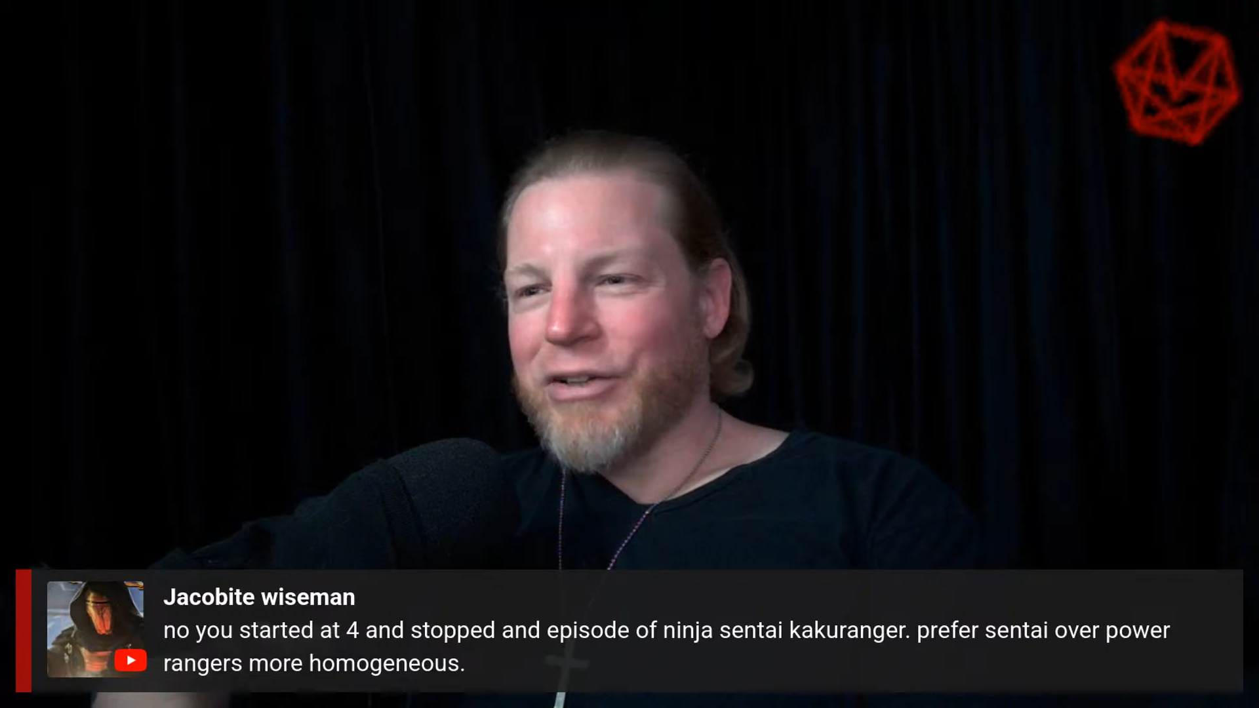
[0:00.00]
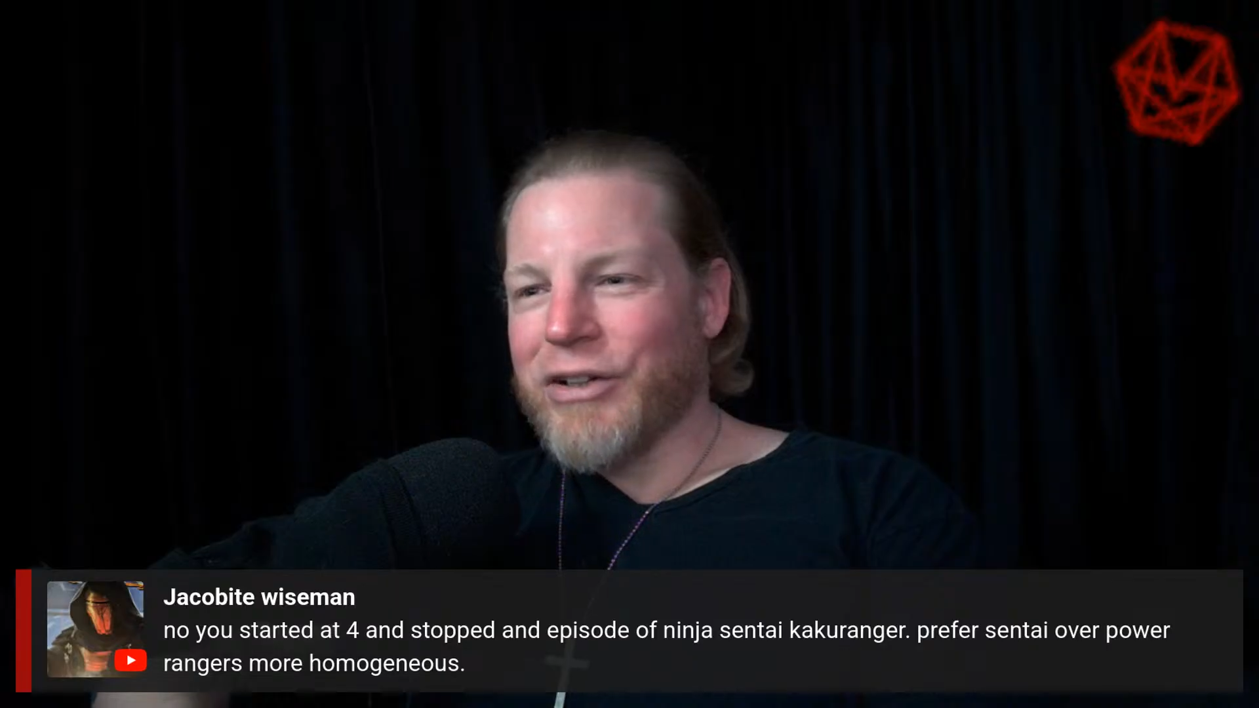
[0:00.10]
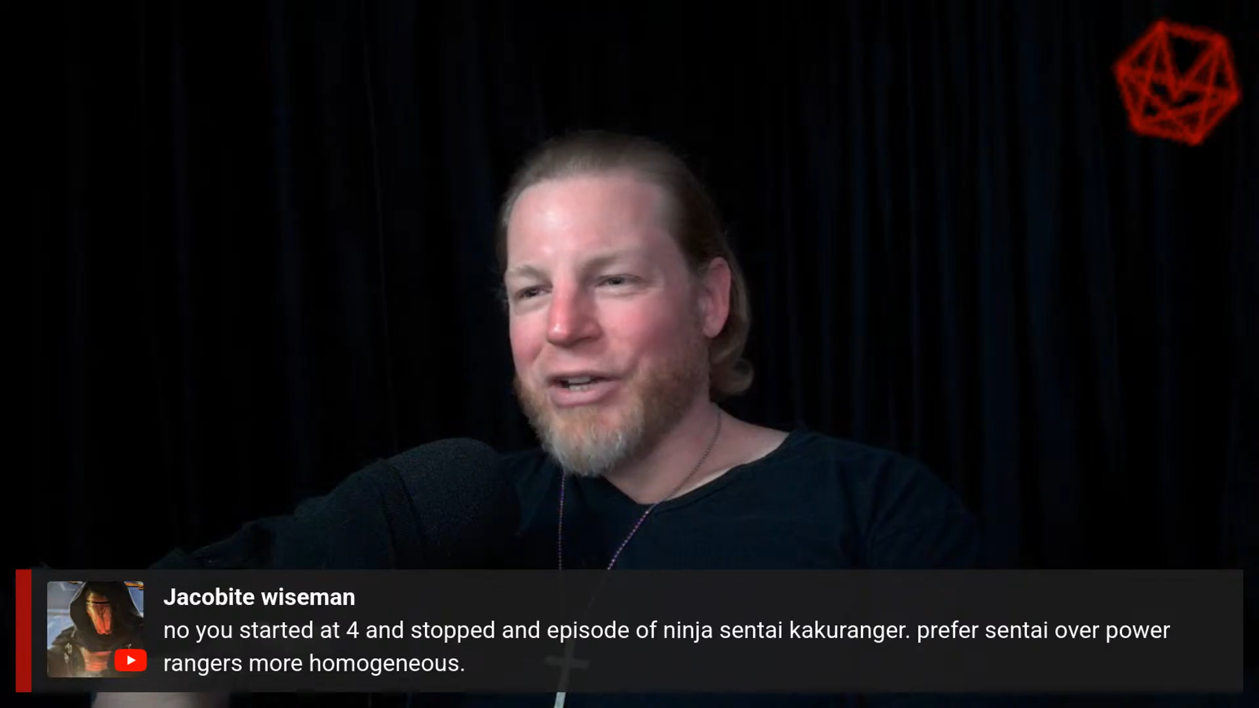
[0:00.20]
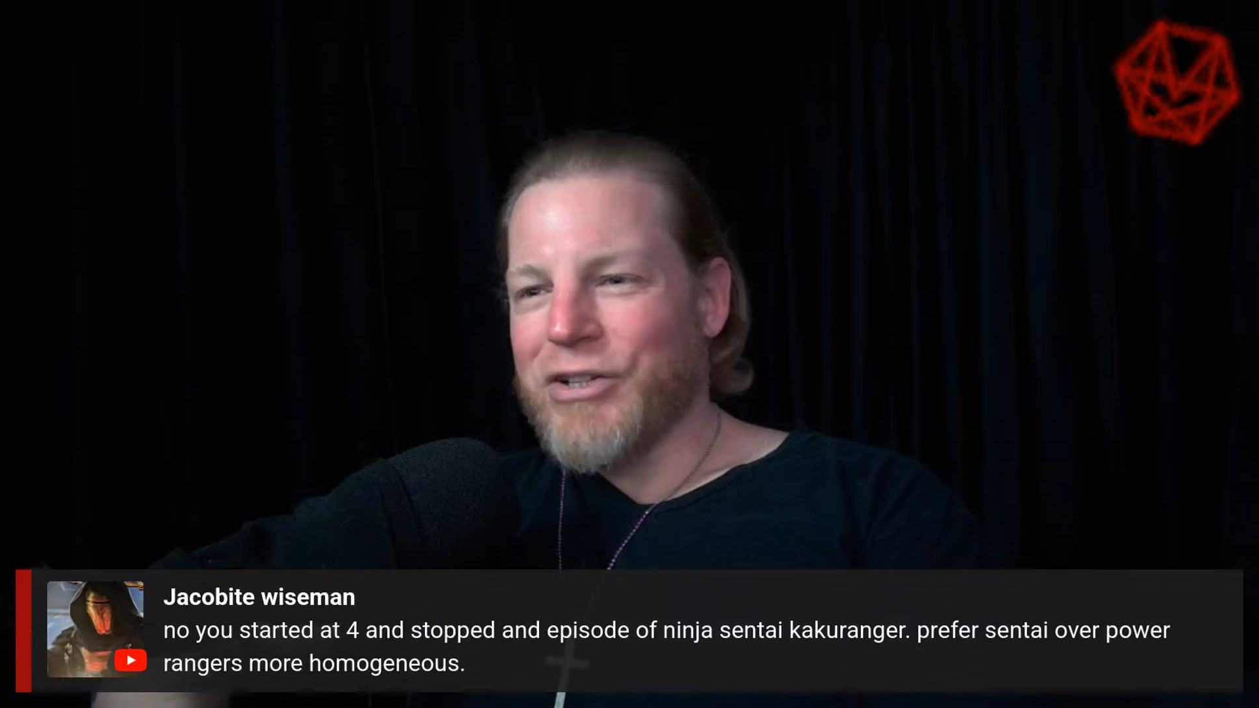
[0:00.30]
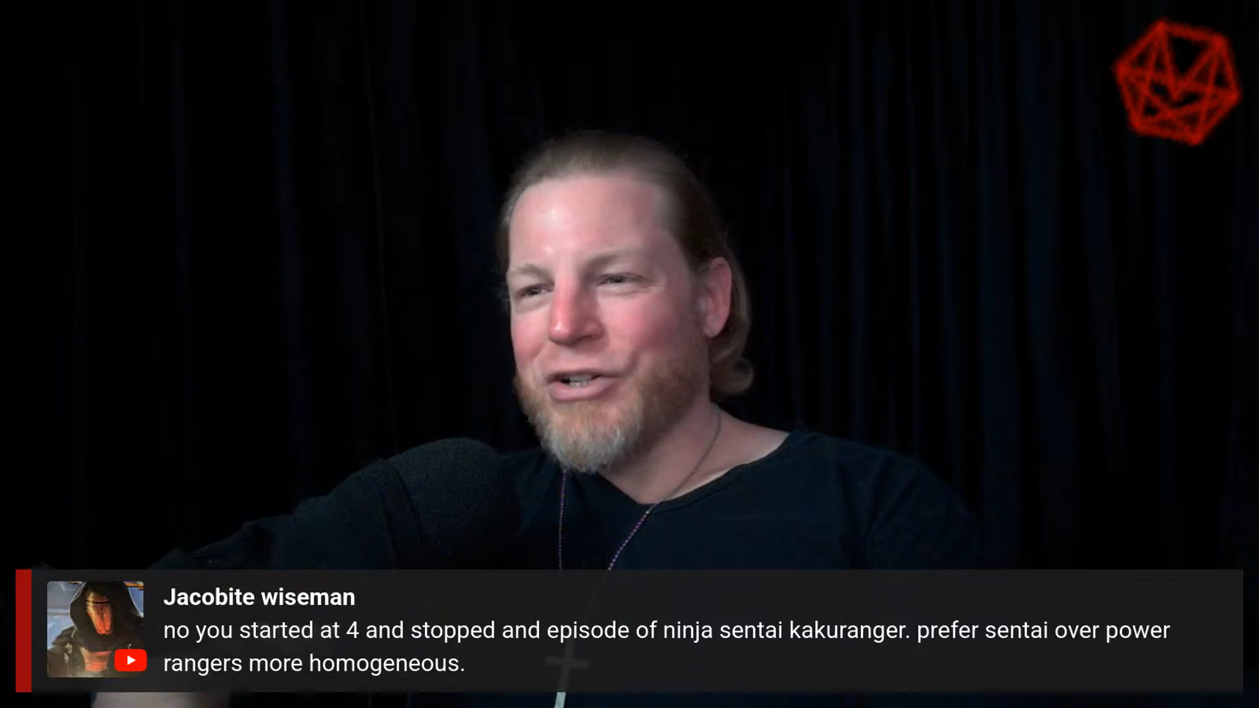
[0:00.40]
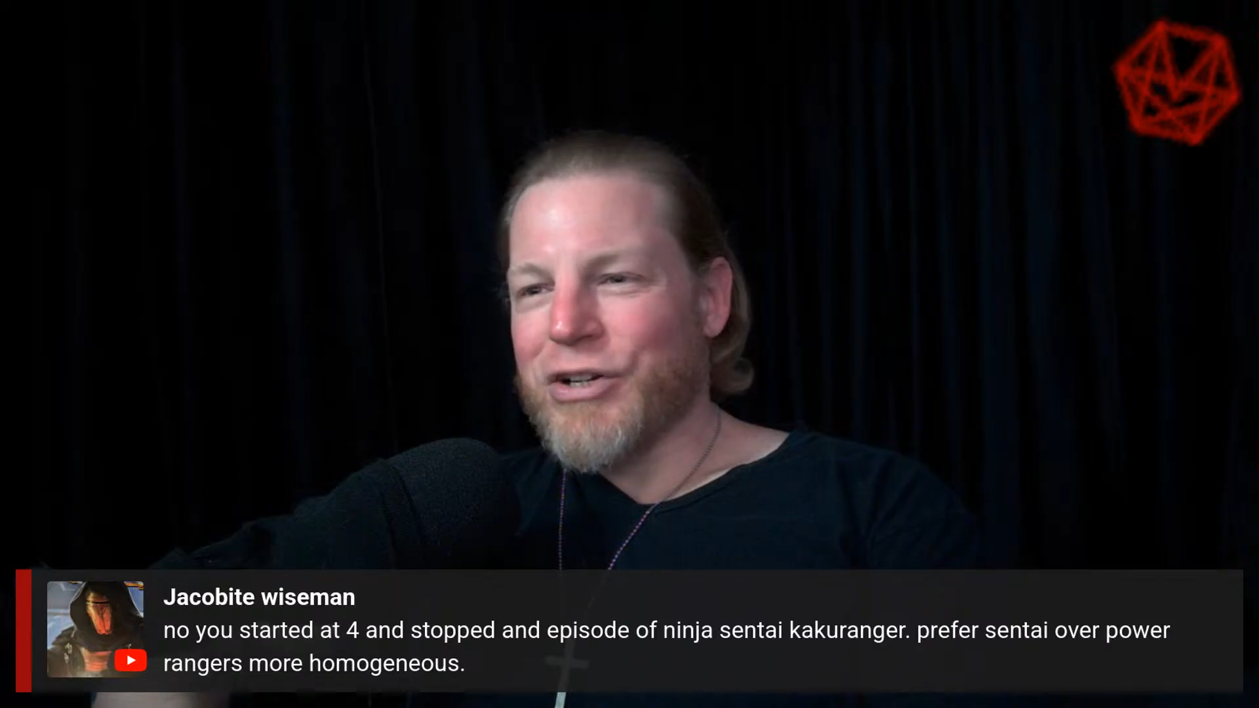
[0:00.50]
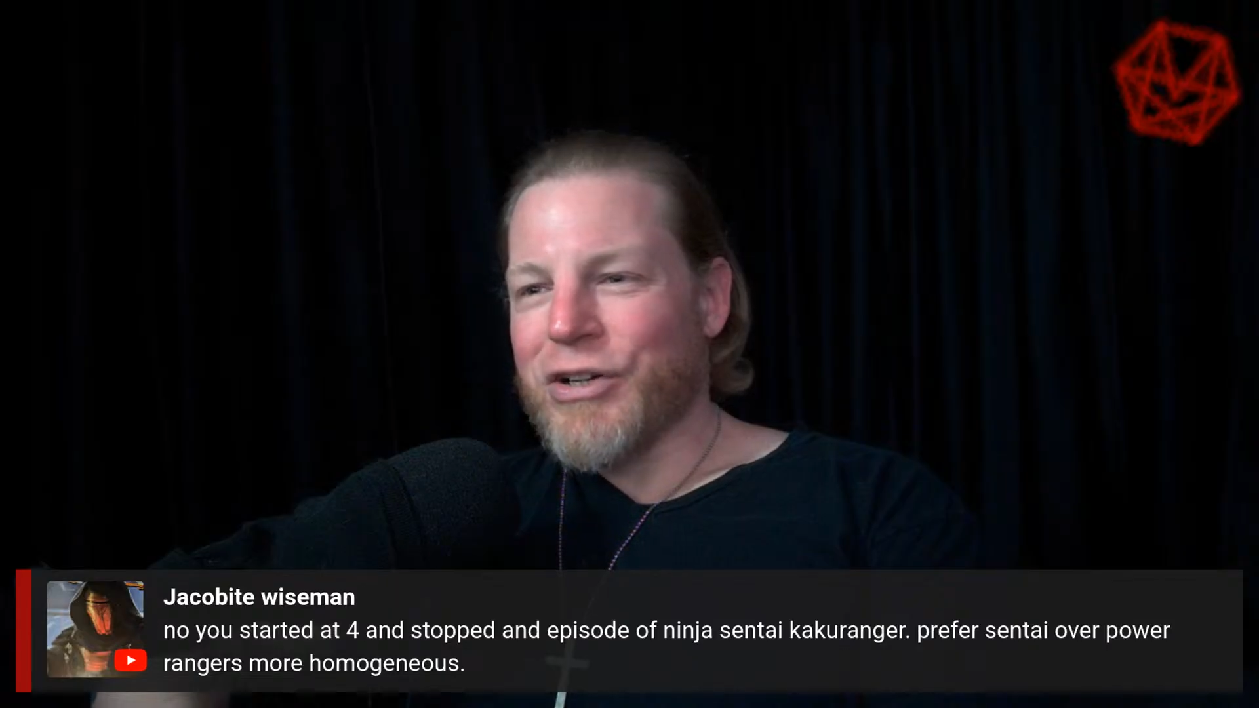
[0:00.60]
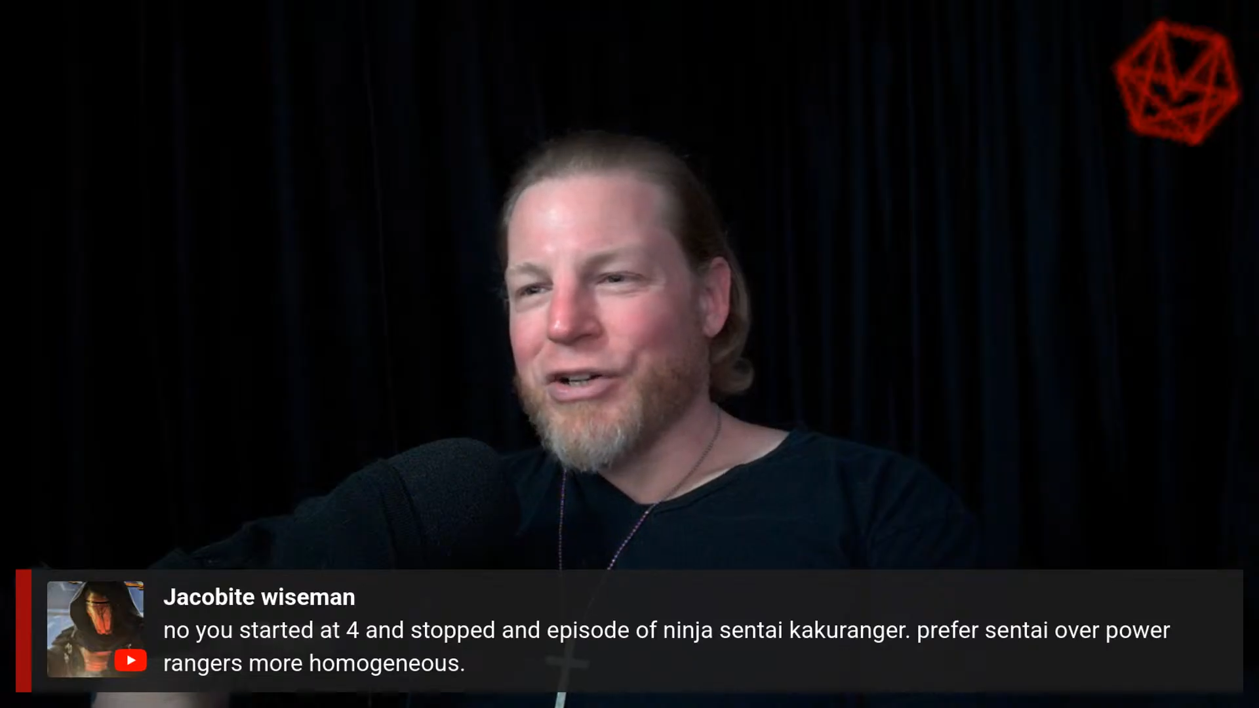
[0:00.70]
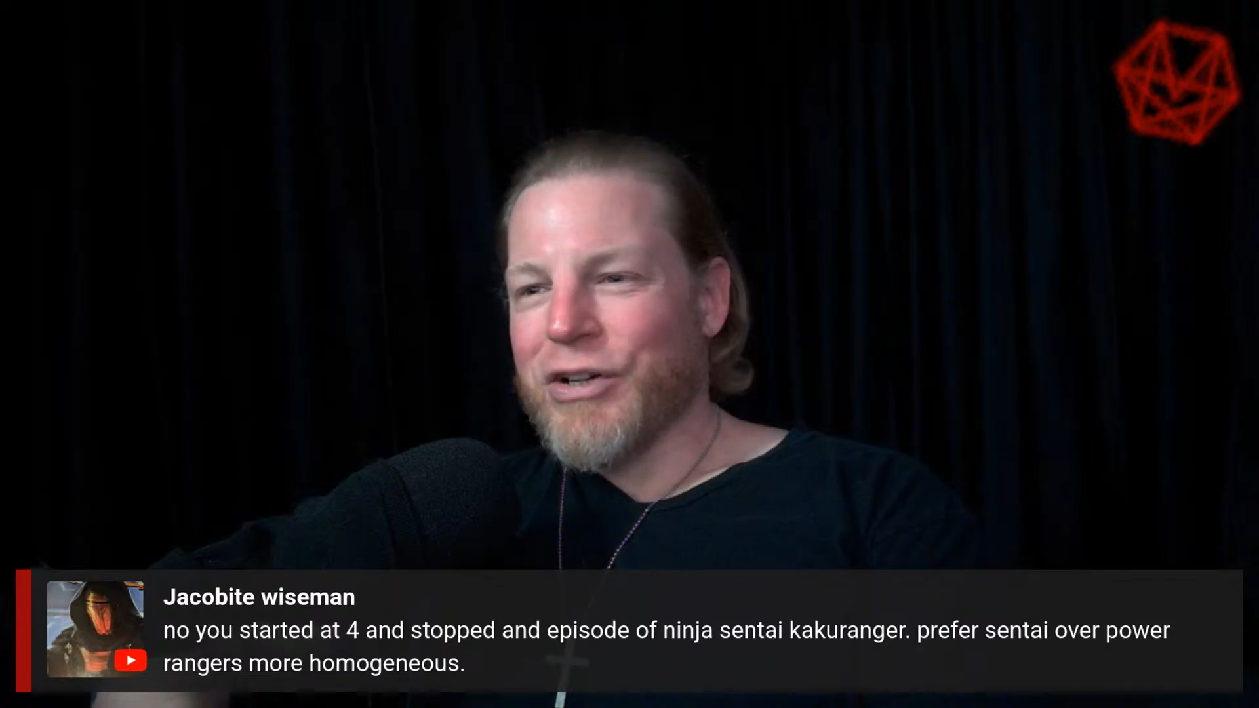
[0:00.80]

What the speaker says: Ranger.